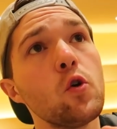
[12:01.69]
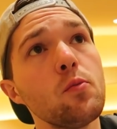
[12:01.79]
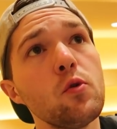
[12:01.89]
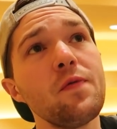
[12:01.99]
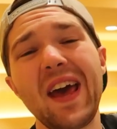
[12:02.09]

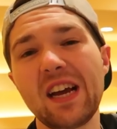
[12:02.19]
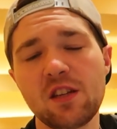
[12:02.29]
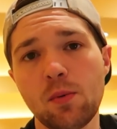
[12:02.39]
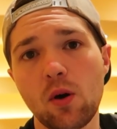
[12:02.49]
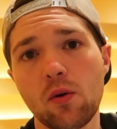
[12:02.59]
Photo Booth
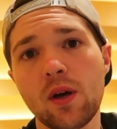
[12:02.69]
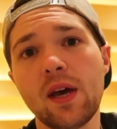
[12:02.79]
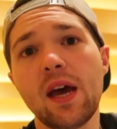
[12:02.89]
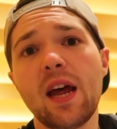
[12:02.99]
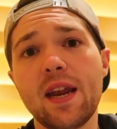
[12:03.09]
Expo,
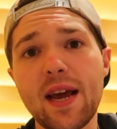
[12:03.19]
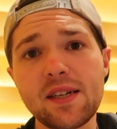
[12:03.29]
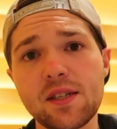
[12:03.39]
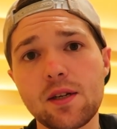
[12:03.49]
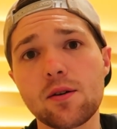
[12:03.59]

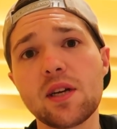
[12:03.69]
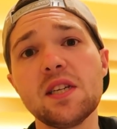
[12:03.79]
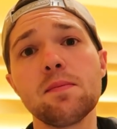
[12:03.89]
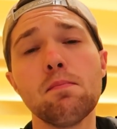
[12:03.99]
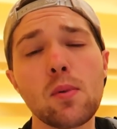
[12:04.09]
next year
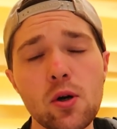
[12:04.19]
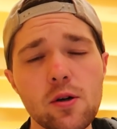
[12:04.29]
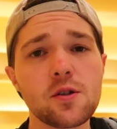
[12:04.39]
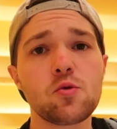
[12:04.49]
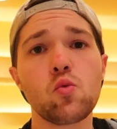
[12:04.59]
is
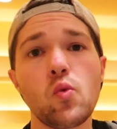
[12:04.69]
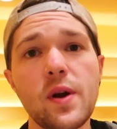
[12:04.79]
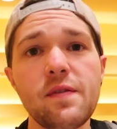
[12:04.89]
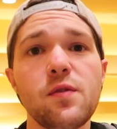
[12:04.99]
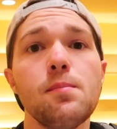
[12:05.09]
merged
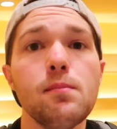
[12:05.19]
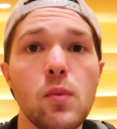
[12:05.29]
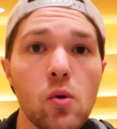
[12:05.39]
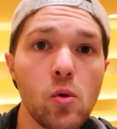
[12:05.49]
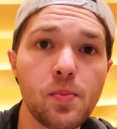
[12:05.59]
with
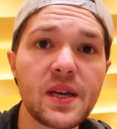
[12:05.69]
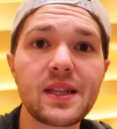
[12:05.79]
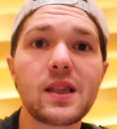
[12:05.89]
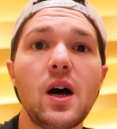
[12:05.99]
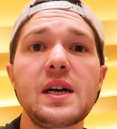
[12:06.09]
Mobile
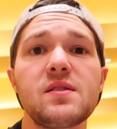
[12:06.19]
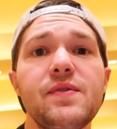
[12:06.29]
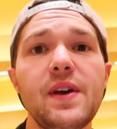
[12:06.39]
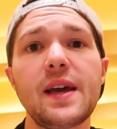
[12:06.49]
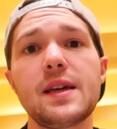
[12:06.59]
Beat Las
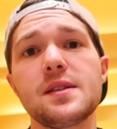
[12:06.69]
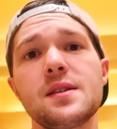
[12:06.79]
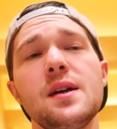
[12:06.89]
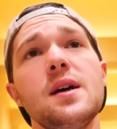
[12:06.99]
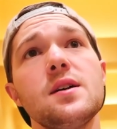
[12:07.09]

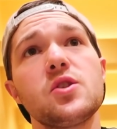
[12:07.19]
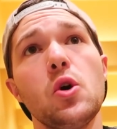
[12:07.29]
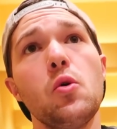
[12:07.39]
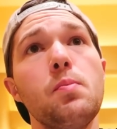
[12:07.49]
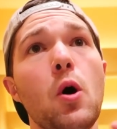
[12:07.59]
Vegas.
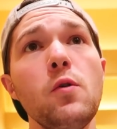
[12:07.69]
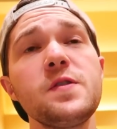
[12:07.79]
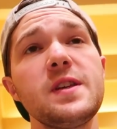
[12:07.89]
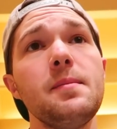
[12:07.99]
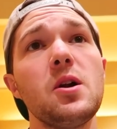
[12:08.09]
So
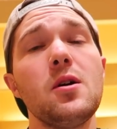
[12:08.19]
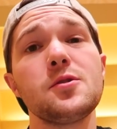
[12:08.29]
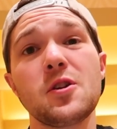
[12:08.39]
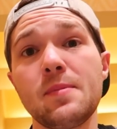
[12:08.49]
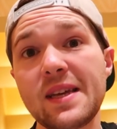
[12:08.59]
both
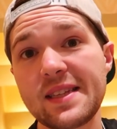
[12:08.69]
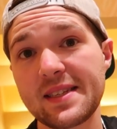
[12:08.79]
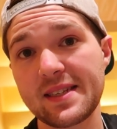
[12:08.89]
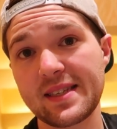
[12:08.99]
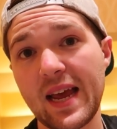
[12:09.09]
seminars are gonna be in
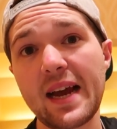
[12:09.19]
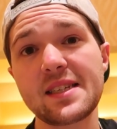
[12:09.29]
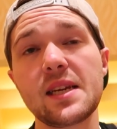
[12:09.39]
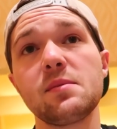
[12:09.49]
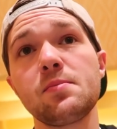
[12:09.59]
this
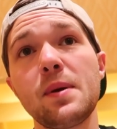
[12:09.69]
exact same